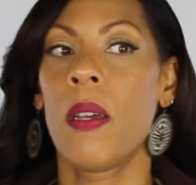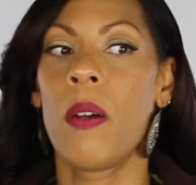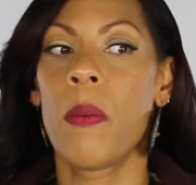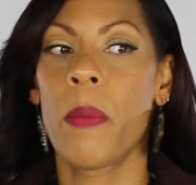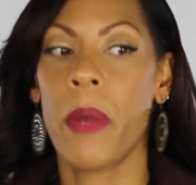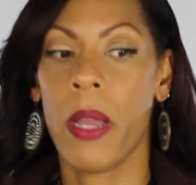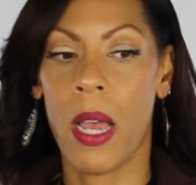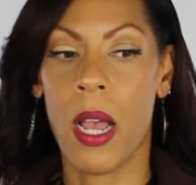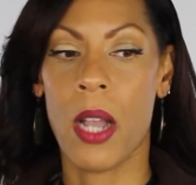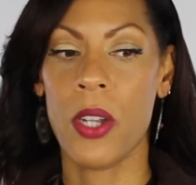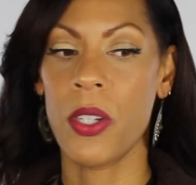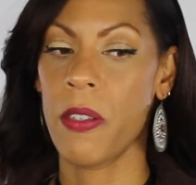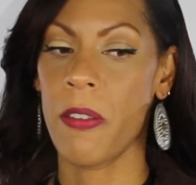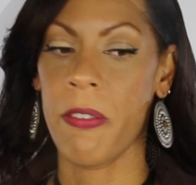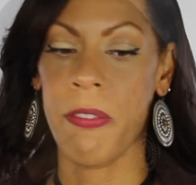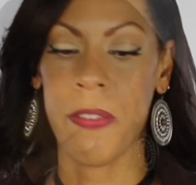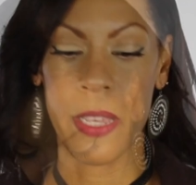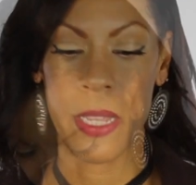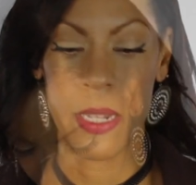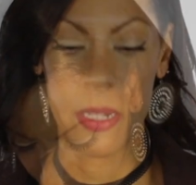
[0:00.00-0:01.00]
Oh my gosh, the
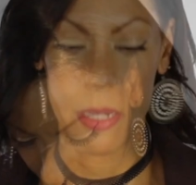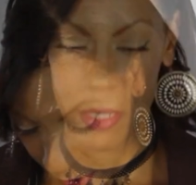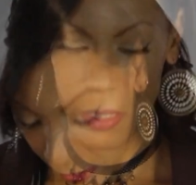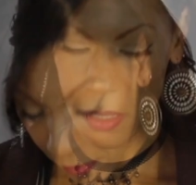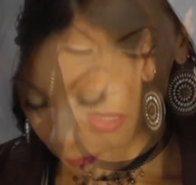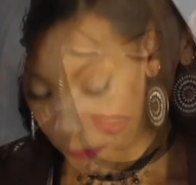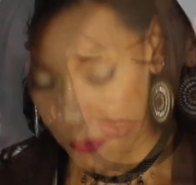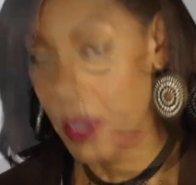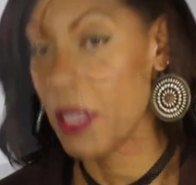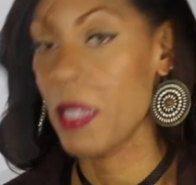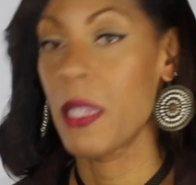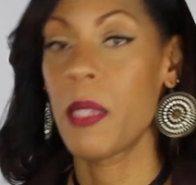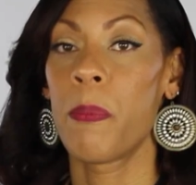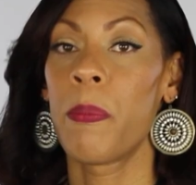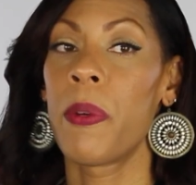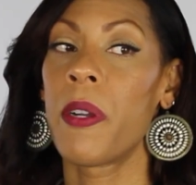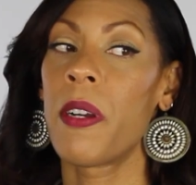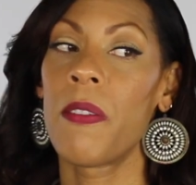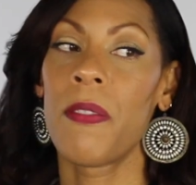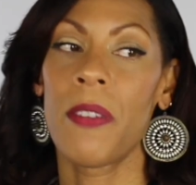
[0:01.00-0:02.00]
fit, it fits
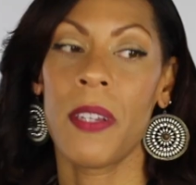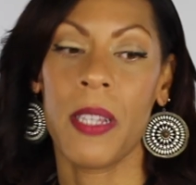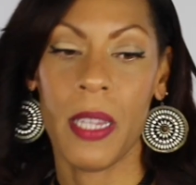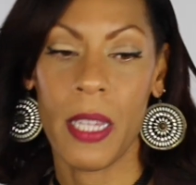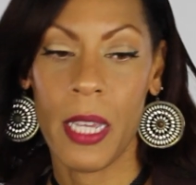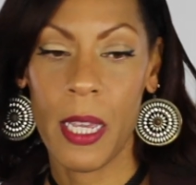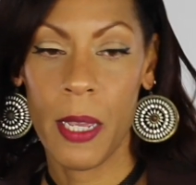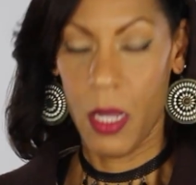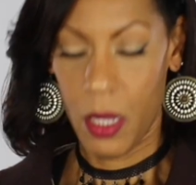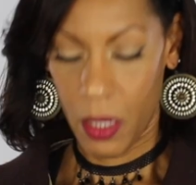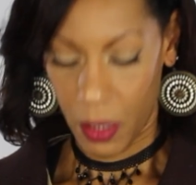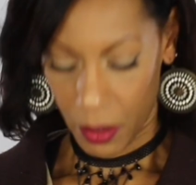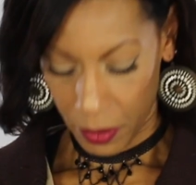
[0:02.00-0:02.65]
perfectly.